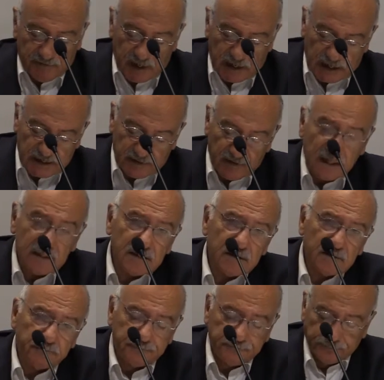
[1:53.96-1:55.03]
The rural
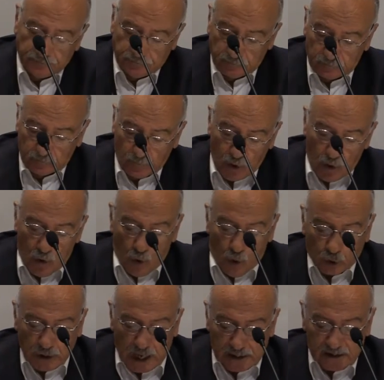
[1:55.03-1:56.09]
Armenian dialects
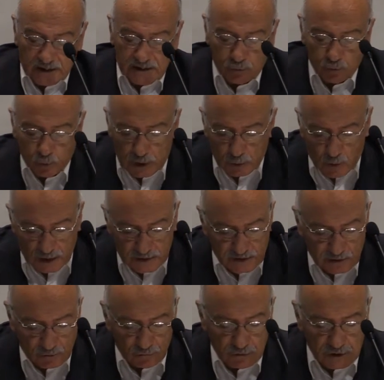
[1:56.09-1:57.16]
and ancient
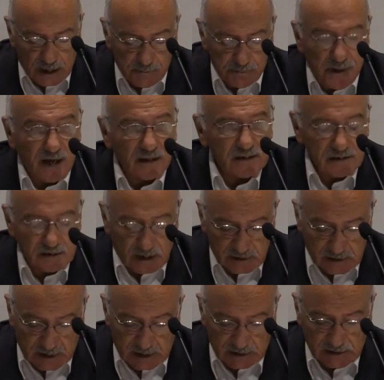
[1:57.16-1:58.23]
Armenian have been
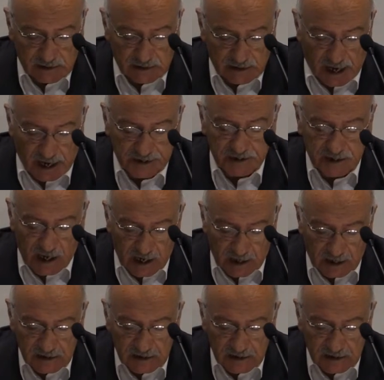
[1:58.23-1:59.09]
gathered here